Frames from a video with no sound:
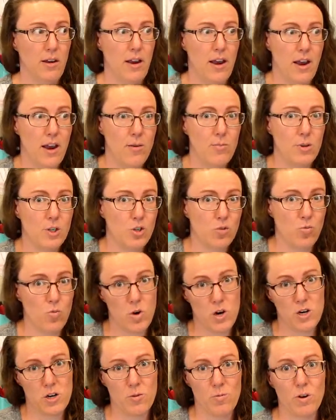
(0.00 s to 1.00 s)
how much
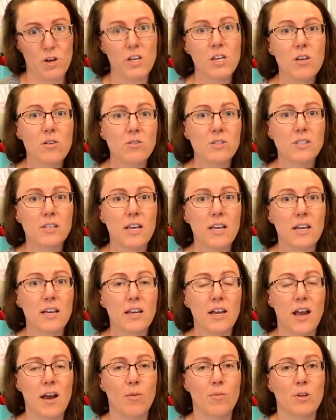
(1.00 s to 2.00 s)
water we're using,
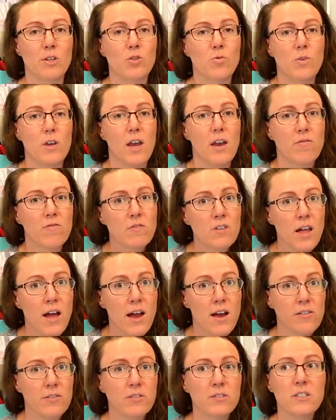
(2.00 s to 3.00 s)
how much we have
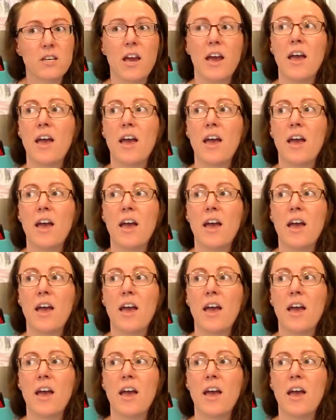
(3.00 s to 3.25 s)
left,